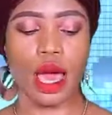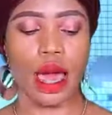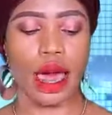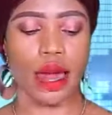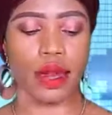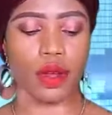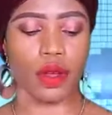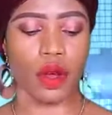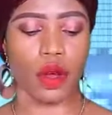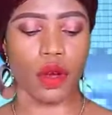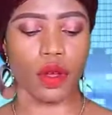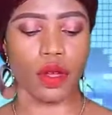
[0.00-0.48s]

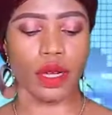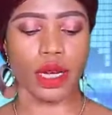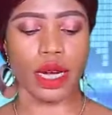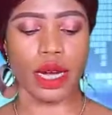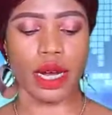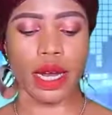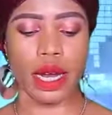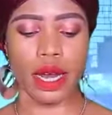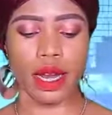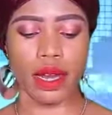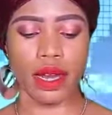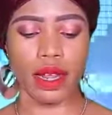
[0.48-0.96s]
and
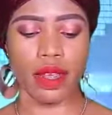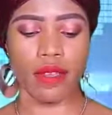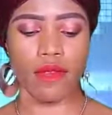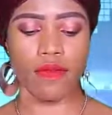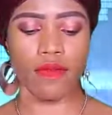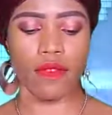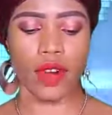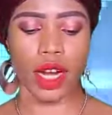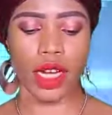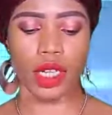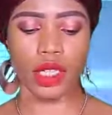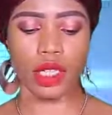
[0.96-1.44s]
order any
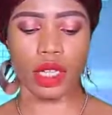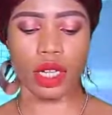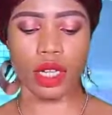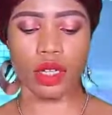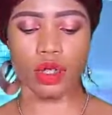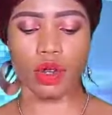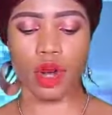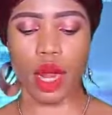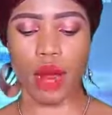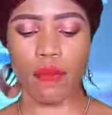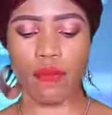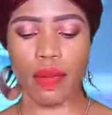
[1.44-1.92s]

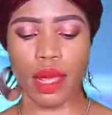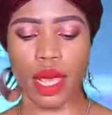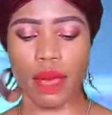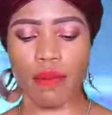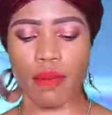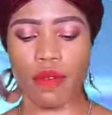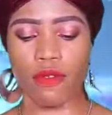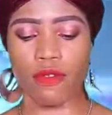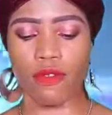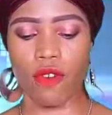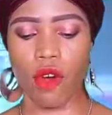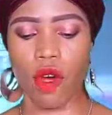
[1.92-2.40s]
invitee to
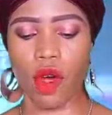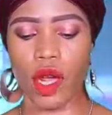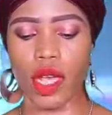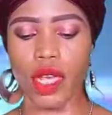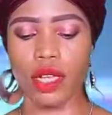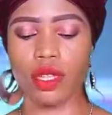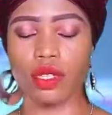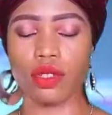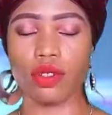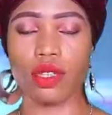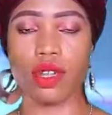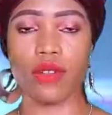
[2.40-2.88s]
appear before
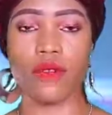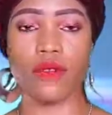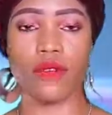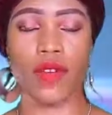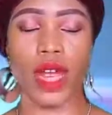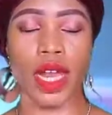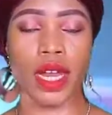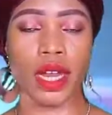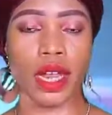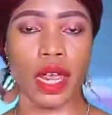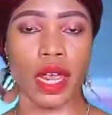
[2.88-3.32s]
it to defend